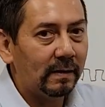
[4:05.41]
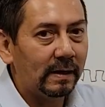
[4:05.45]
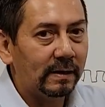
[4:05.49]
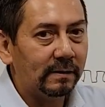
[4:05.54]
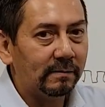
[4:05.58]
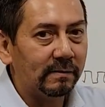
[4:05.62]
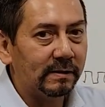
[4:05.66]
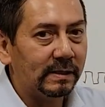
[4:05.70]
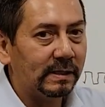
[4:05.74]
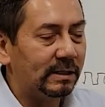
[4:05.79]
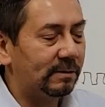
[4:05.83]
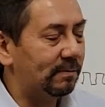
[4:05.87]
is
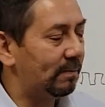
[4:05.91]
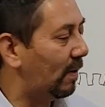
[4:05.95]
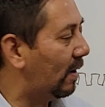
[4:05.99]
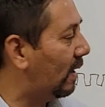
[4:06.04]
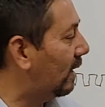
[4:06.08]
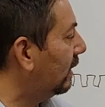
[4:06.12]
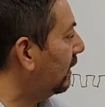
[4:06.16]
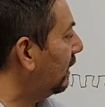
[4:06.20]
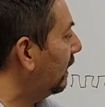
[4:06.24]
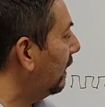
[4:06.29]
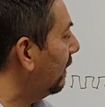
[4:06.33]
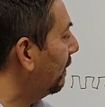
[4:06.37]

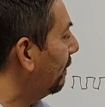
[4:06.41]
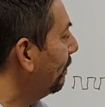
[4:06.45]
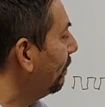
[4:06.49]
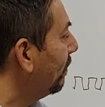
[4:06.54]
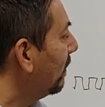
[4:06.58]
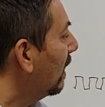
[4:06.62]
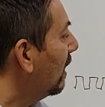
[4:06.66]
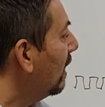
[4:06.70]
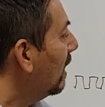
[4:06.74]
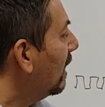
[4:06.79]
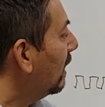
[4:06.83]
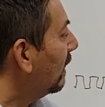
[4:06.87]
responding.
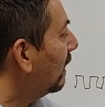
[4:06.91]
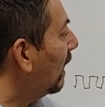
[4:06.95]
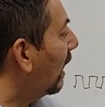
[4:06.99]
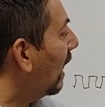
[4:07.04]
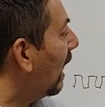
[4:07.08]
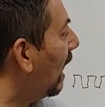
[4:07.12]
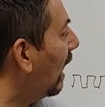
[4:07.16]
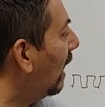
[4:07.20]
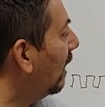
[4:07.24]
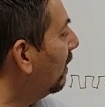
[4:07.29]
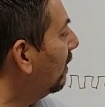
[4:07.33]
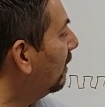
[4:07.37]
The
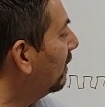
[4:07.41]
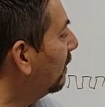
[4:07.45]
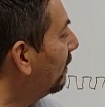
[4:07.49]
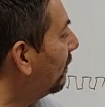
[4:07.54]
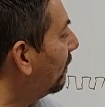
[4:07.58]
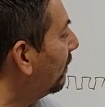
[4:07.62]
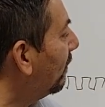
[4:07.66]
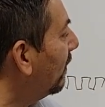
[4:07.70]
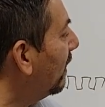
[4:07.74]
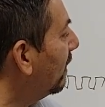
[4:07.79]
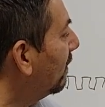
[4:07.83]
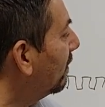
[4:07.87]
higher the
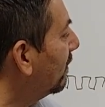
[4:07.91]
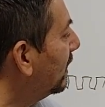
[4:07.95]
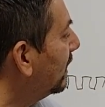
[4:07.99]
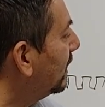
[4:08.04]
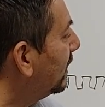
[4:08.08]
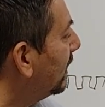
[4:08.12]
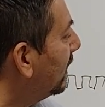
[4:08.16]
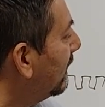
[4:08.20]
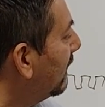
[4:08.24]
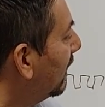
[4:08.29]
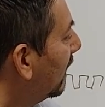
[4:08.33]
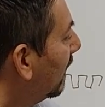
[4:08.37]

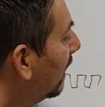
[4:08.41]
frequency